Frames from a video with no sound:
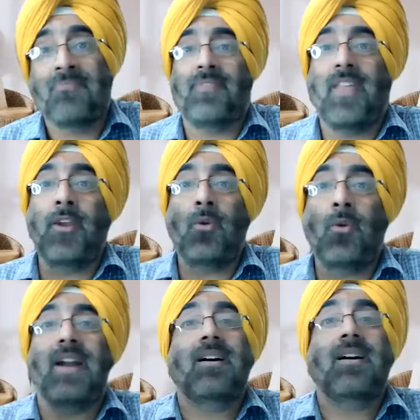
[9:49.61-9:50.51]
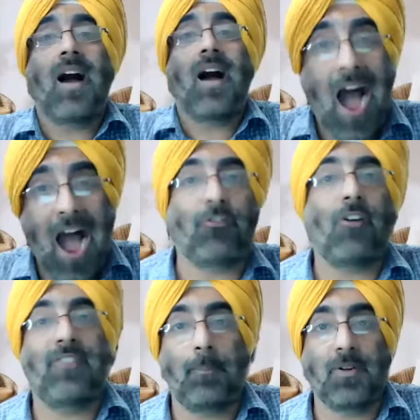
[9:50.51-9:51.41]
then you get half
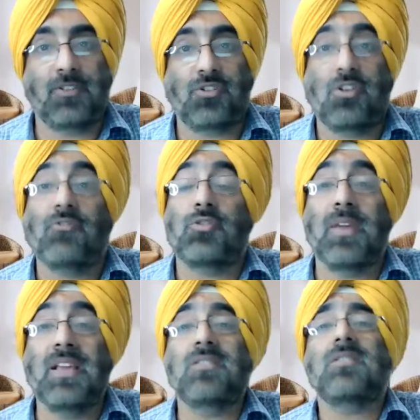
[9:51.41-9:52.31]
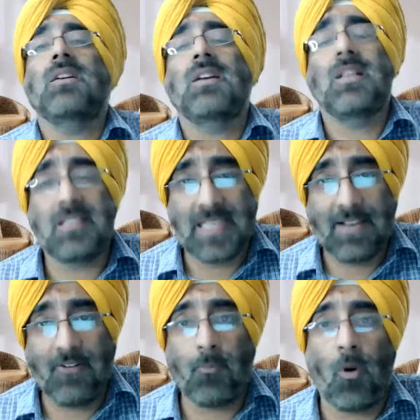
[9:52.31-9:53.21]
of depreciation, which means
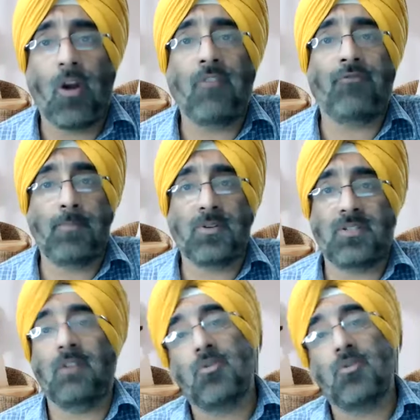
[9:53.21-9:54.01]
7.5%,